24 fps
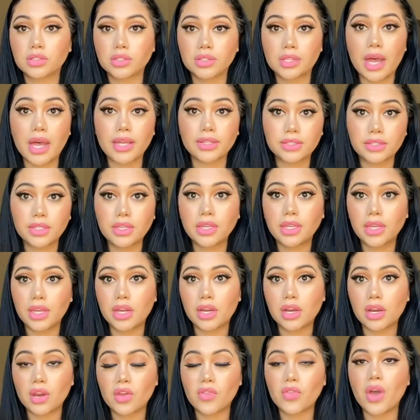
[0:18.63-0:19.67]
That's the
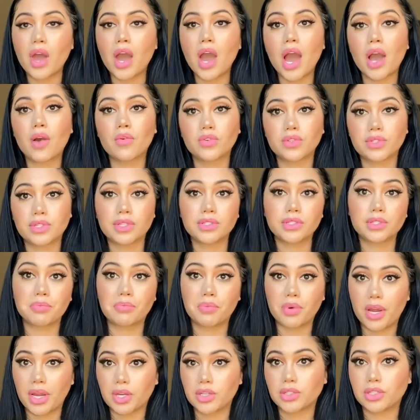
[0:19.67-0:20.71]
year that I was in
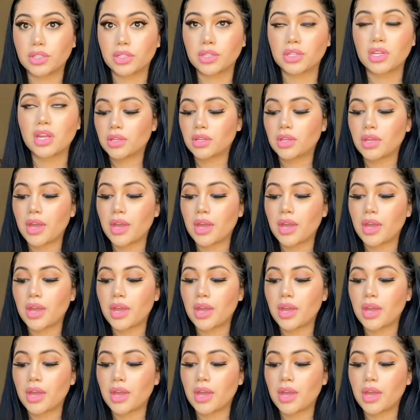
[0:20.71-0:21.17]
depression.